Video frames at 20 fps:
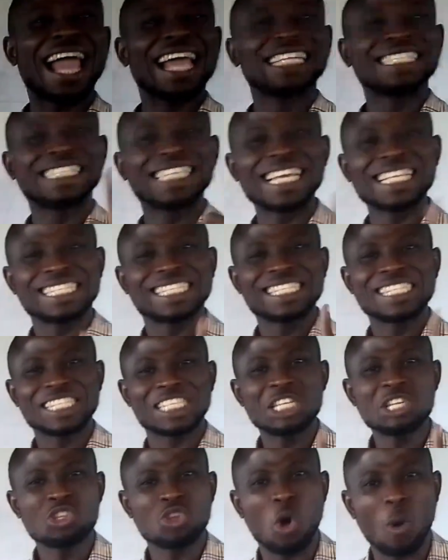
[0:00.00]

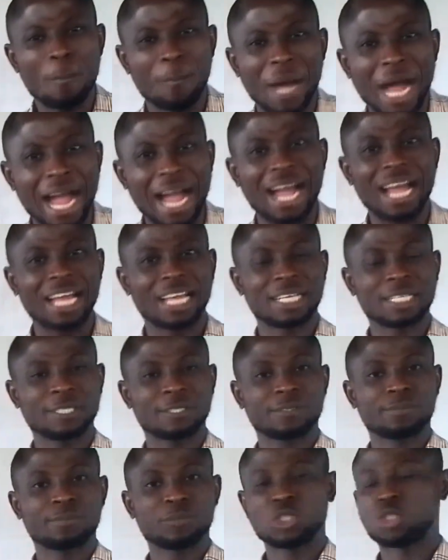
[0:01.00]
identity number.
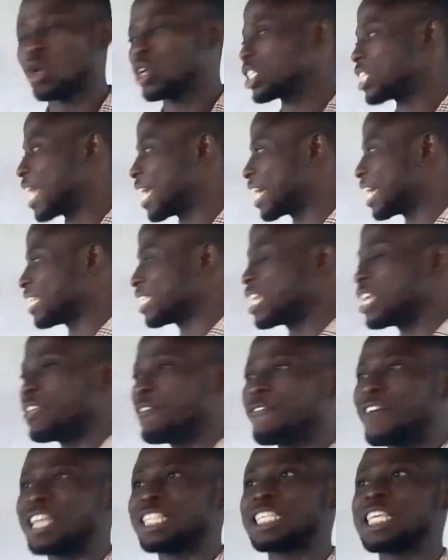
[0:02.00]
Just like I say,
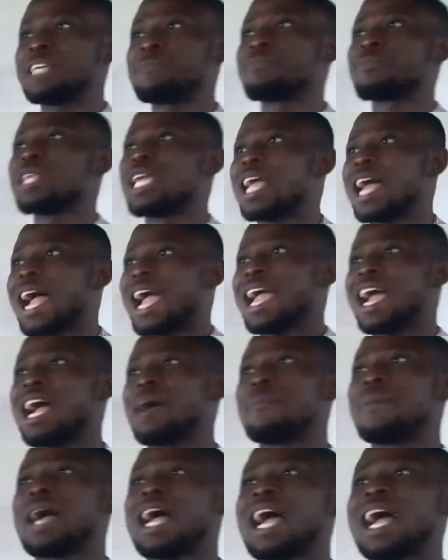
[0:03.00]
if I say I
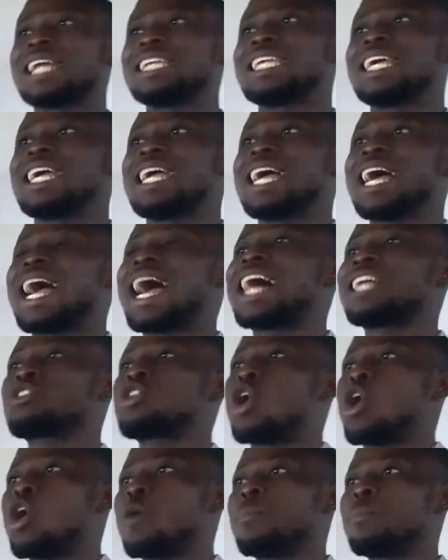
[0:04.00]
am an
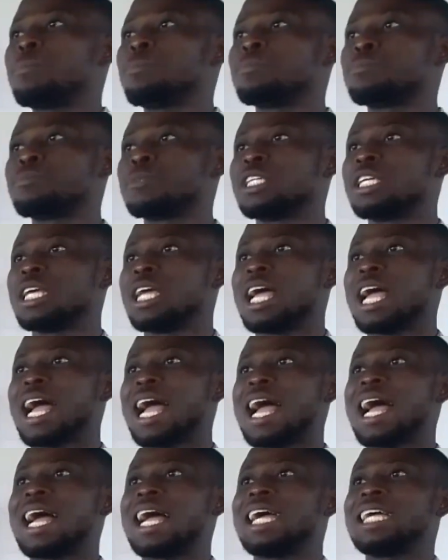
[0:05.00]
atom
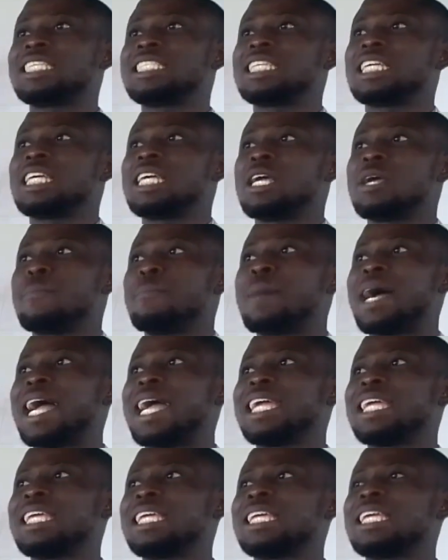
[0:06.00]
and
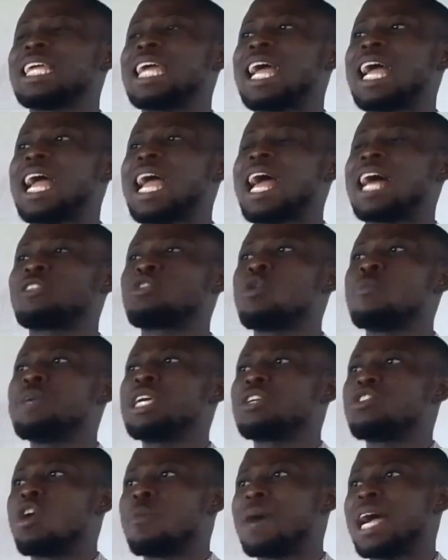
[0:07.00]
my
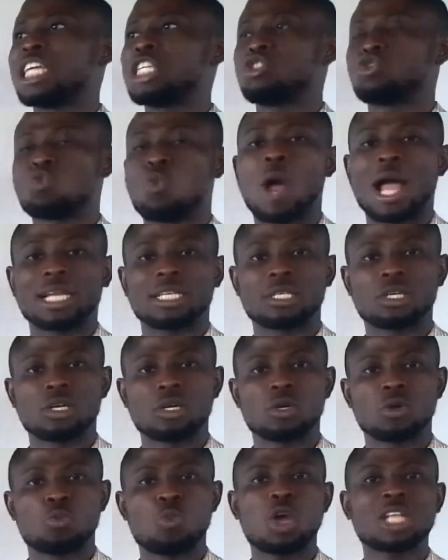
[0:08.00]
atomic number is 1,
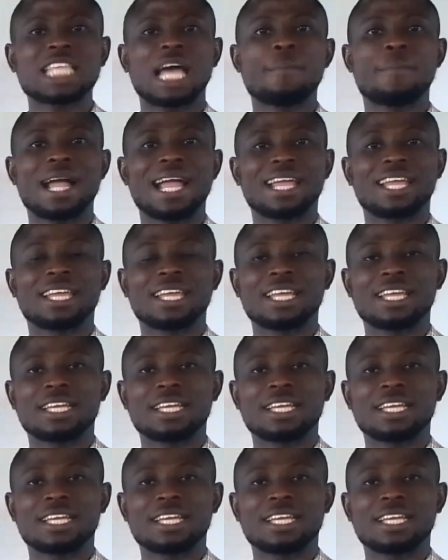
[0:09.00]
what am I?